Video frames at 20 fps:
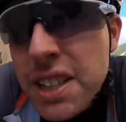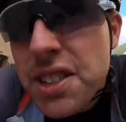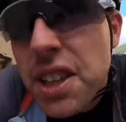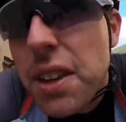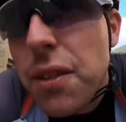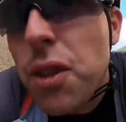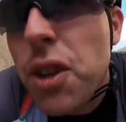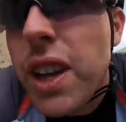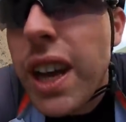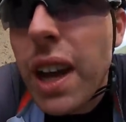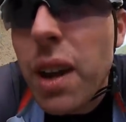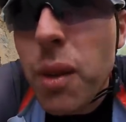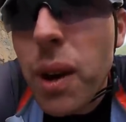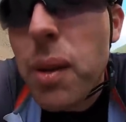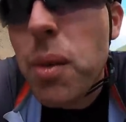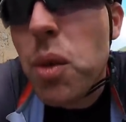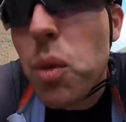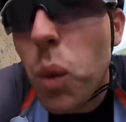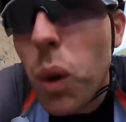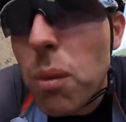see if you can get
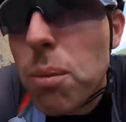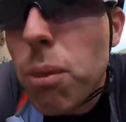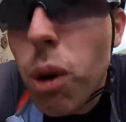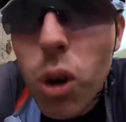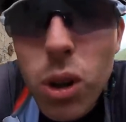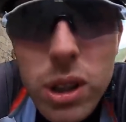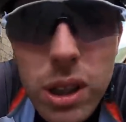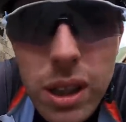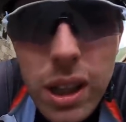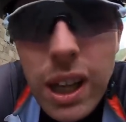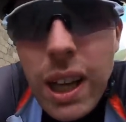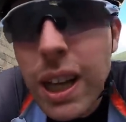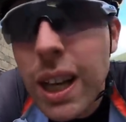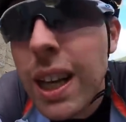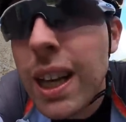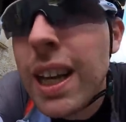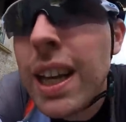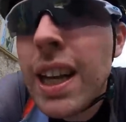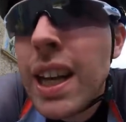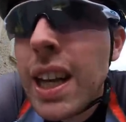away with one bottle
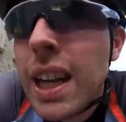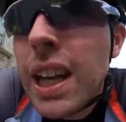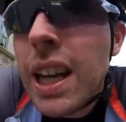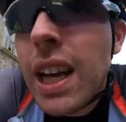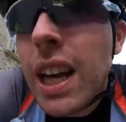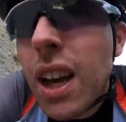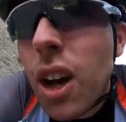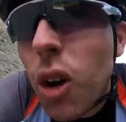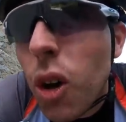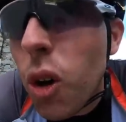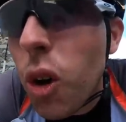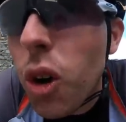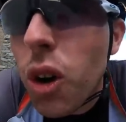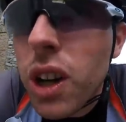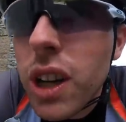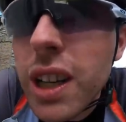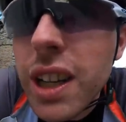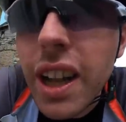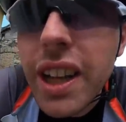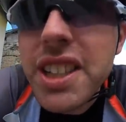or